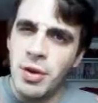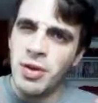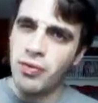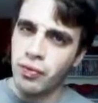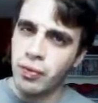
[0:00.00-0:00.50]
and
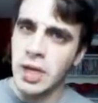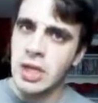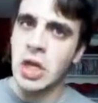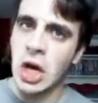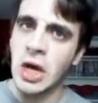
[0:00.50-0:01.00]
it's really
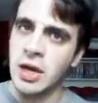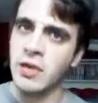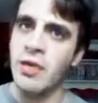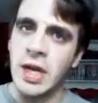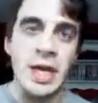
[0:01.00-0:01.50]
dark and
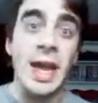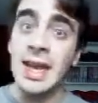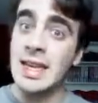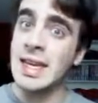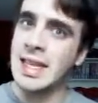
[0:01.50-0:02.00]
gritty, and I
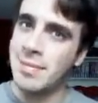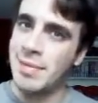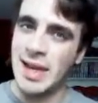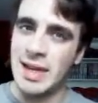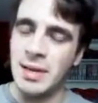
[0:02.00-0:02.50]
didn't
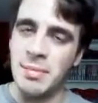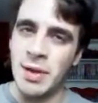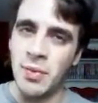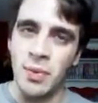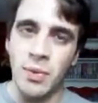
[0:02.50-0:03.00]
expect it to be
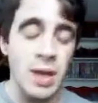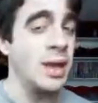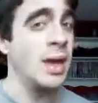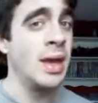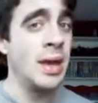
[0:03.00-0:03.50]
what it was,
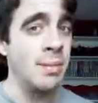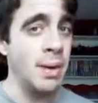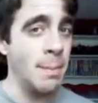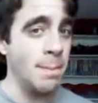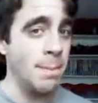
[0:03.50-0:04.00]
but